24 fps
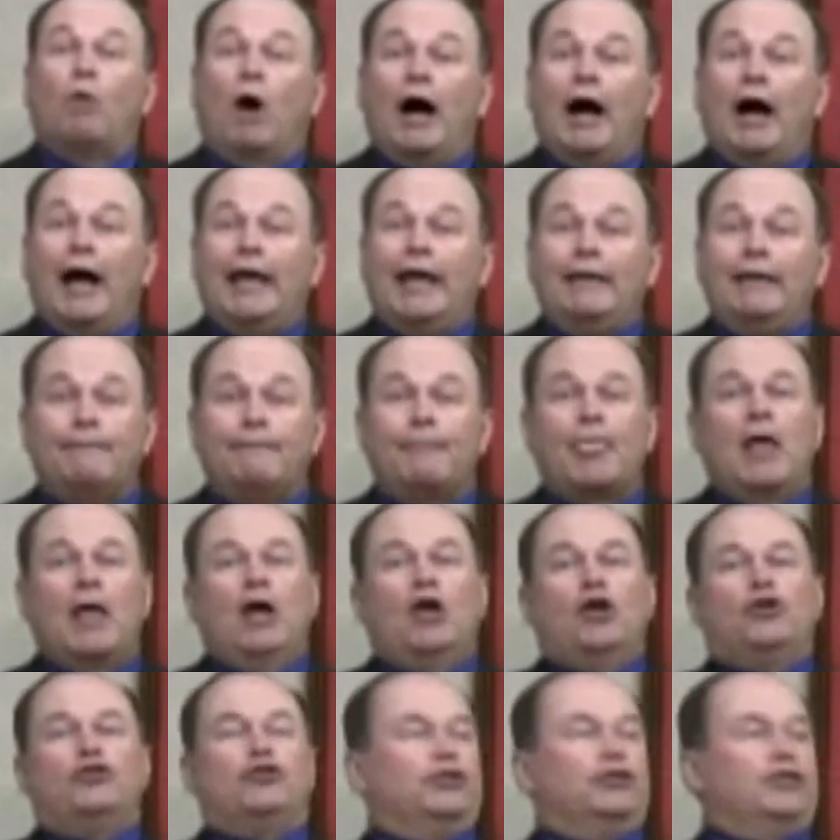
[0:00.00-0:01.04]
Why?
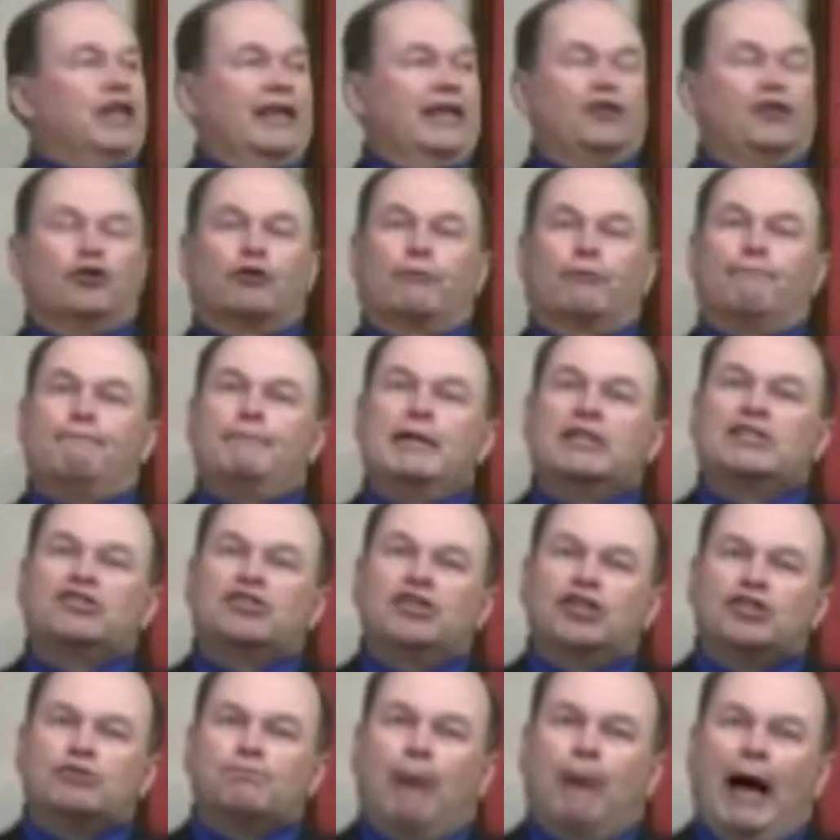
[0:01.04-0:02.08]
You take your
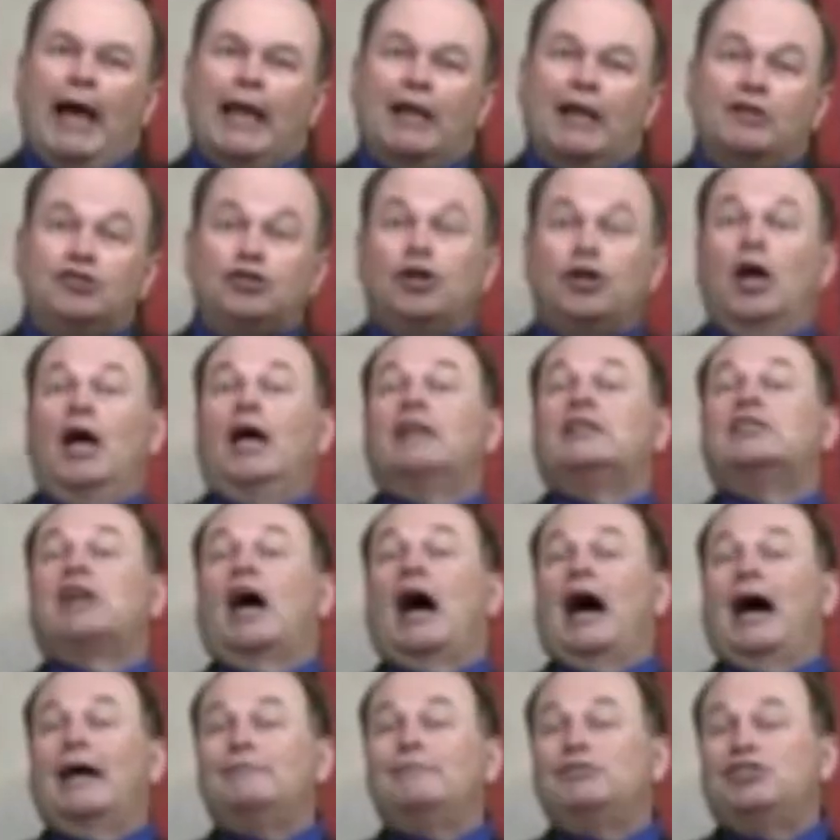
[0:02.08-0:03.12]
business mileage
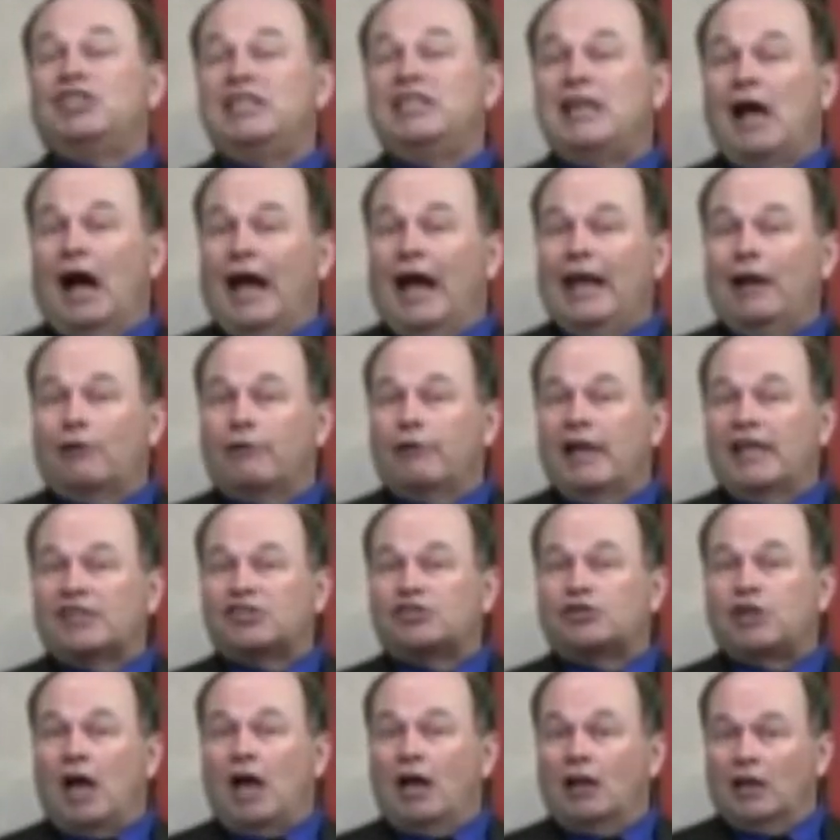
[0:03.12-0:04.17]
times the IRS
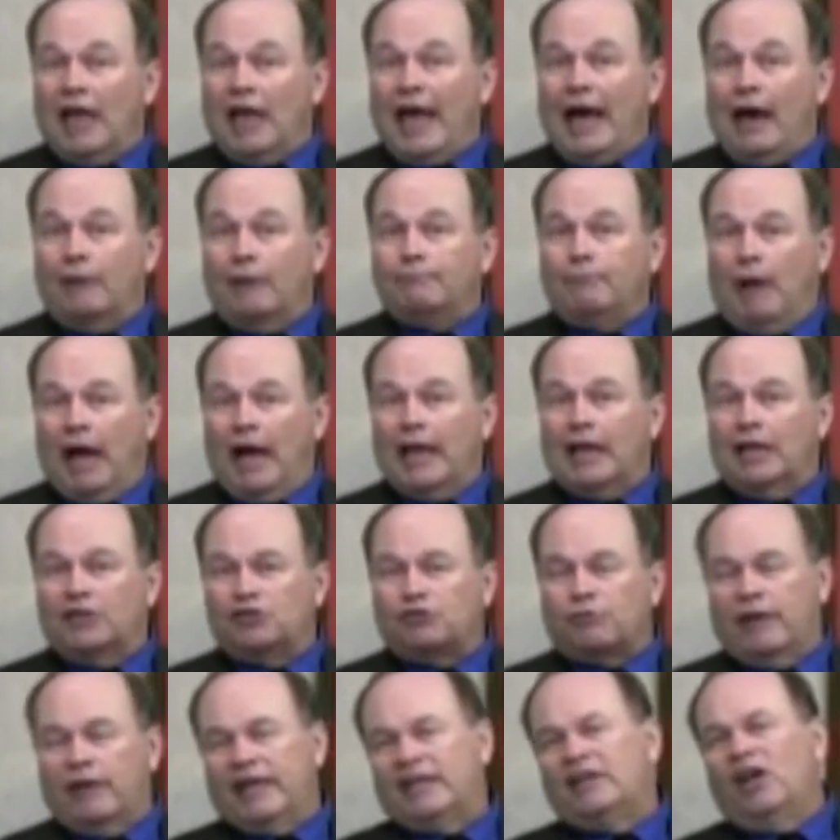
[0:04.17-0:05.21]
allowed
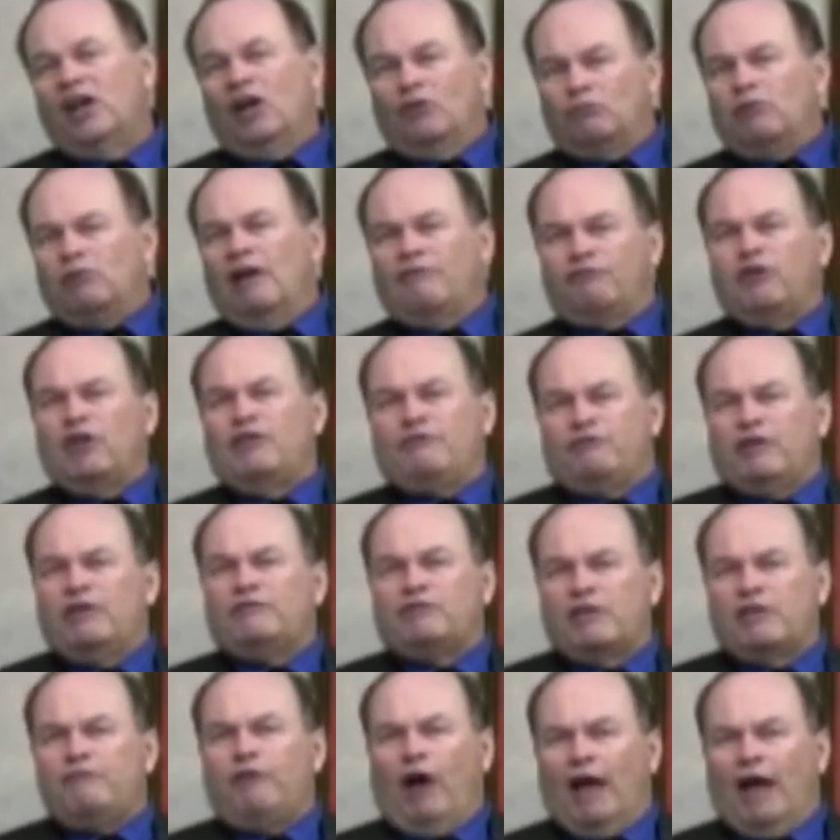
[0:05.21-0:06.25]
mileage rate, roughly
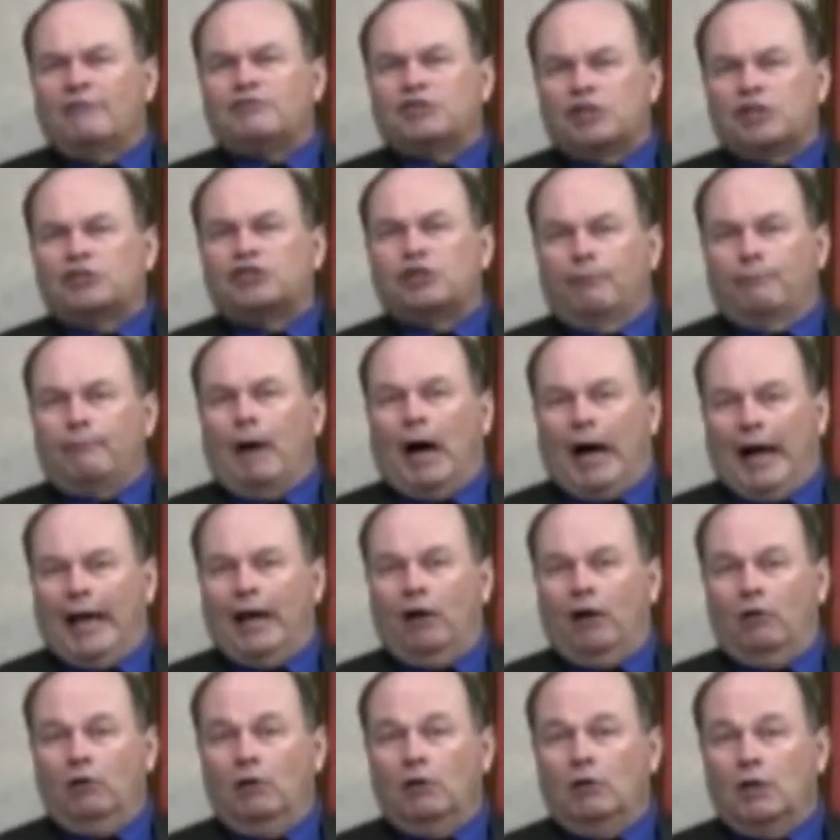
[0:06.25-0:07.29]
55 cents a
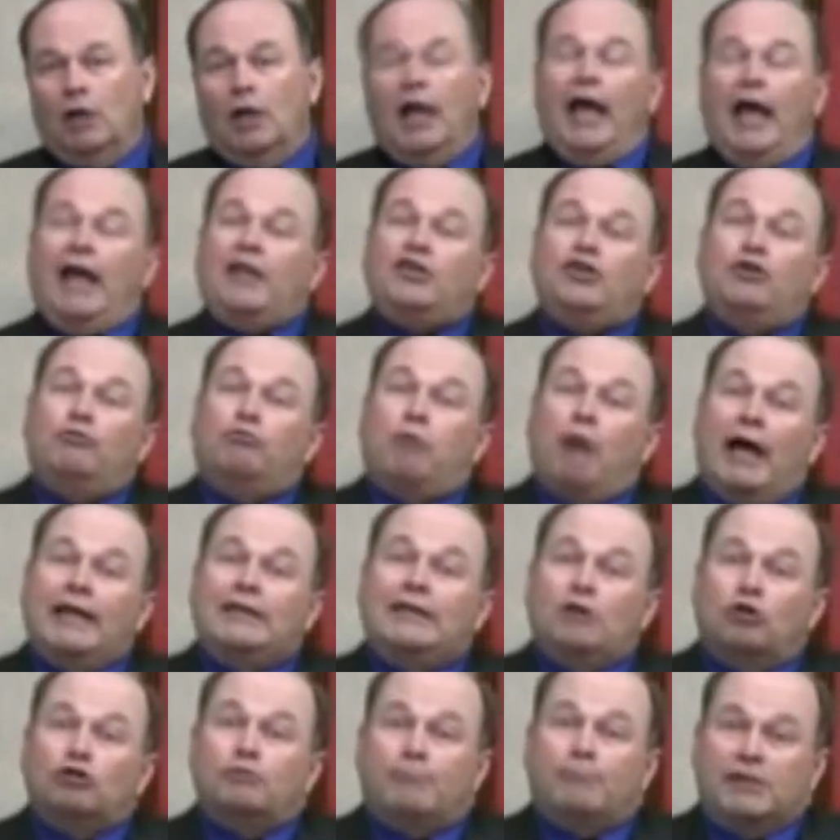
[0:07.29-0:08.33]
mile, and you
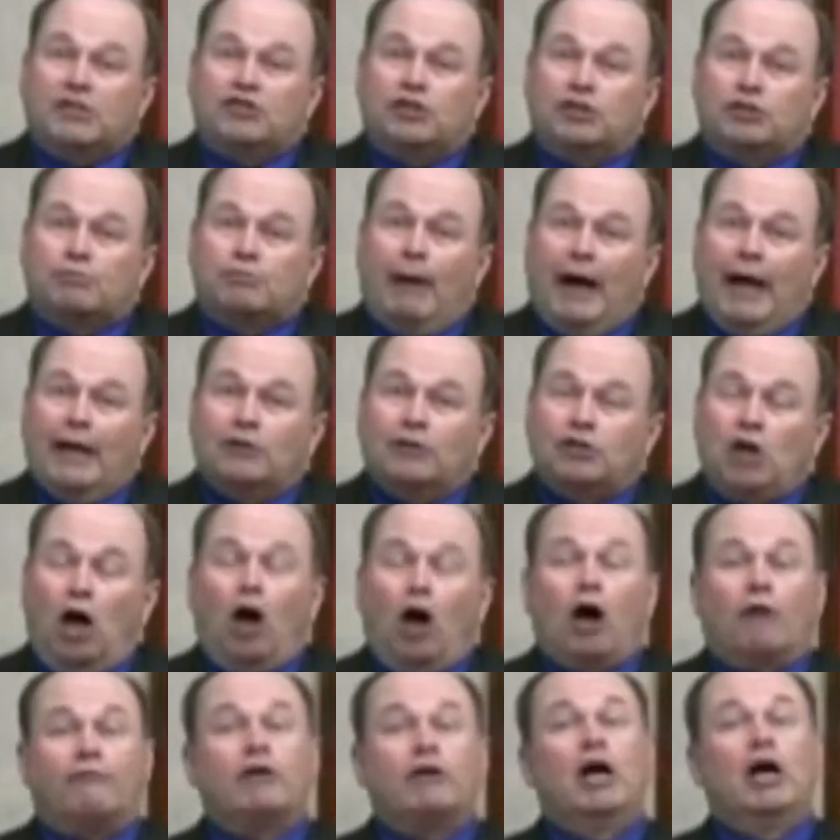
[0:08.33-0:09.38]
write those business miles
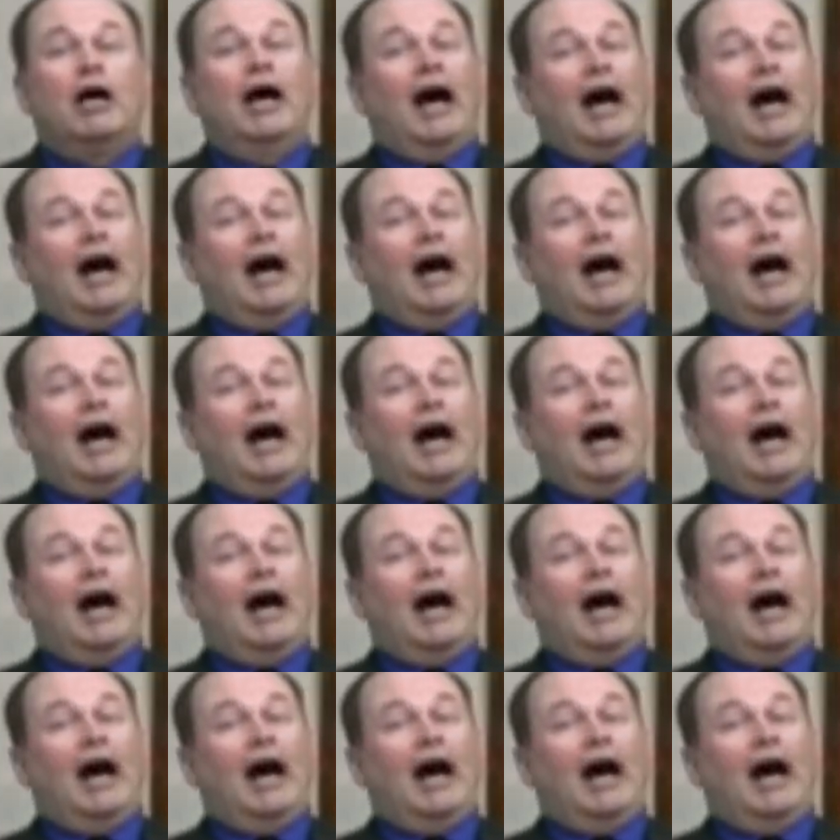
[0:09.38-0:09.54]
off.